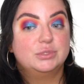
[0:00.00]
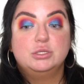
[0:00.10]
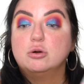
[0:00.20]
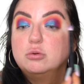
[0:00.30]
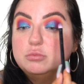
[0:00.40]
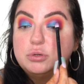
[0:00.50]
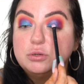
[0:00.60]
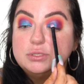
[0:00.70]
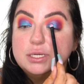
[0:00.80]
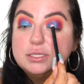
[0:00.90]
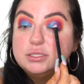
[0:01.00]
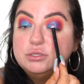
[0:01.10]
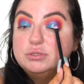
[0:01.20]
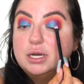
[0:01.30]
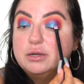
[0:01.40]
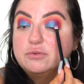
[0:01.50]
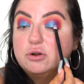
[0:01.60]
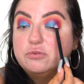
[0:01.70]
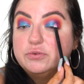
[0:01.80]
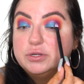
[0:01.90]
You don't protest and you die of
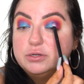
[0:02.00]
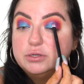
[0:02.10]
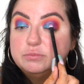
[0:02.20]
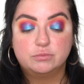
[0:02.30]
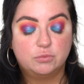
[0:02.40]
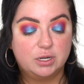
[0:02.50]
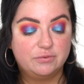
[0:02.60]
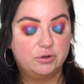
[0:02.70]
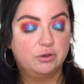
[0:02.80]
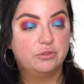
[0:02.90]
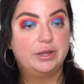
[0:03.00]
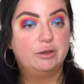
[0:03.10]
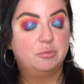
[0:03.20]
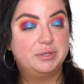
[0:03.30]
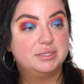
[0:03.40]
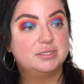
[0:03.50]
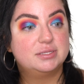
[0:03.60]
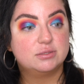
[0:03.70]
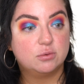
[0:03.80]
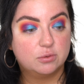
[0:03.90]
COVID or whatever other
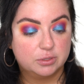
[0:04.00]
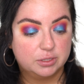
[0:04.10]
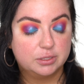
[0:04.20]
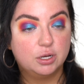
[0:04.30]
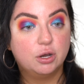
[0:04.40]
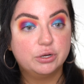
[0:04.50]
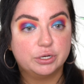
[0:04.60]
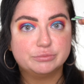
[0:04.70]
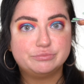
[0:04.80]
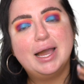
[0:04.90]
ailments or hunger.